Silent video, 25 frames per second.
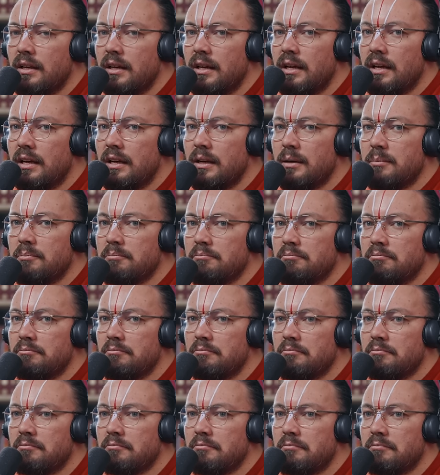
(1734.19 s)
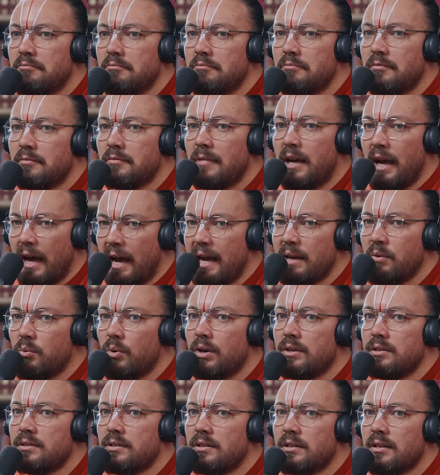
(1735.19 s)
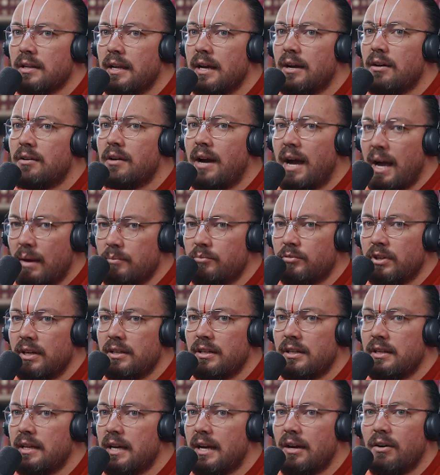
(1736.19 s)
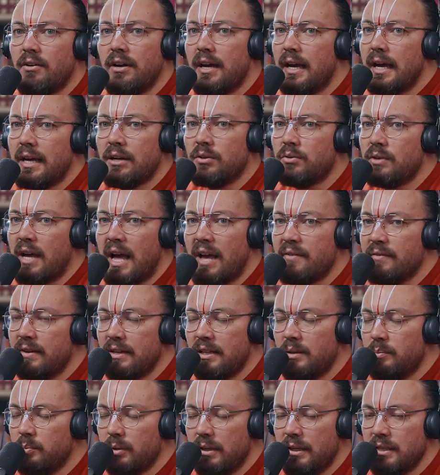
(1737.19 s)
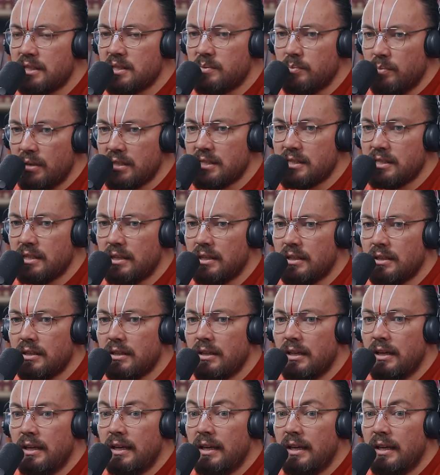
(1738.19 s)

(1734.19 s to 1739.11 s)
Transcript: um, I want it now. I'm ready now. I don't have any piece missing.